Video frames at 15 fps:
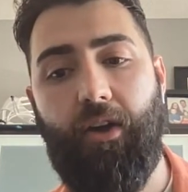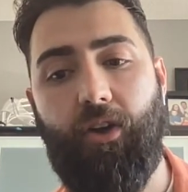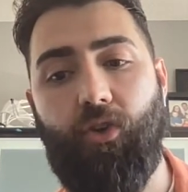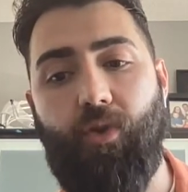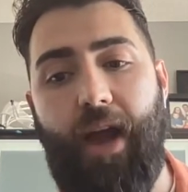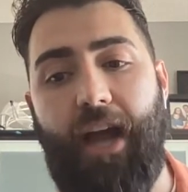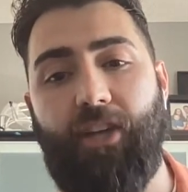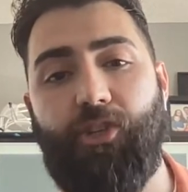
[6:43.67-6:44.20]

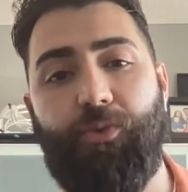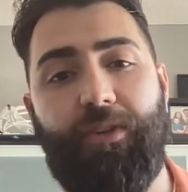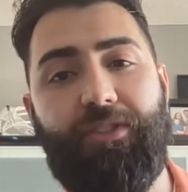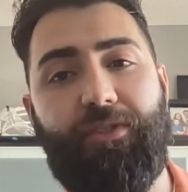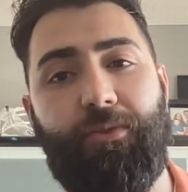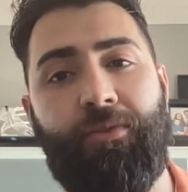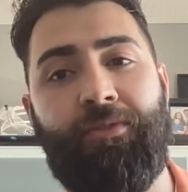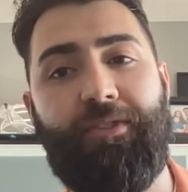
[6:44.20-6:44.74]
graduate
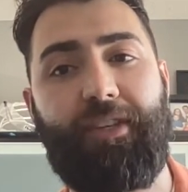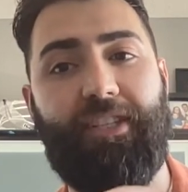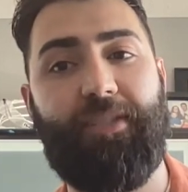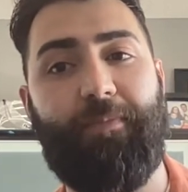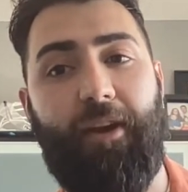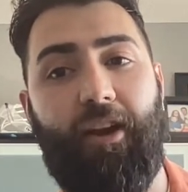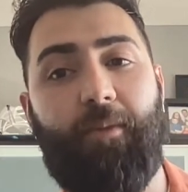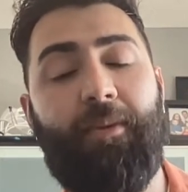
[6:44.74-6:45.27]
student
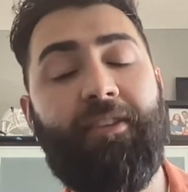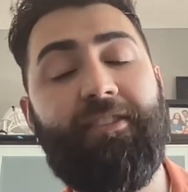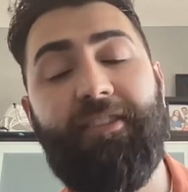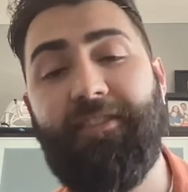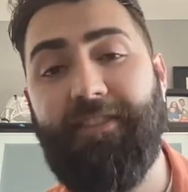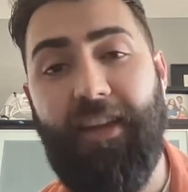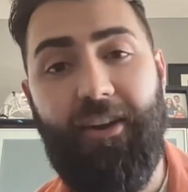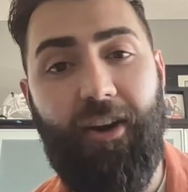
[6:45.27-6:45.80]
experiments
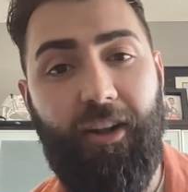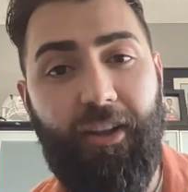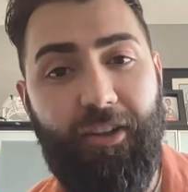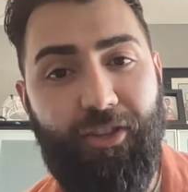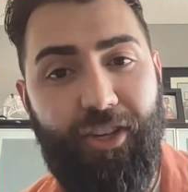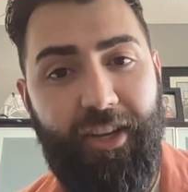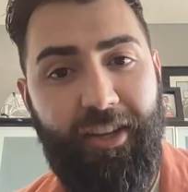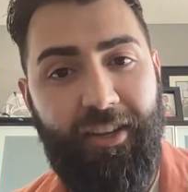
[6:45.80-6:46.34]
in
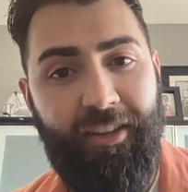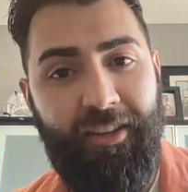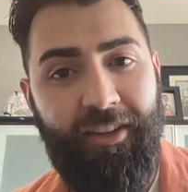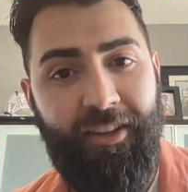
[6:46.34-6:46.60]
psychology,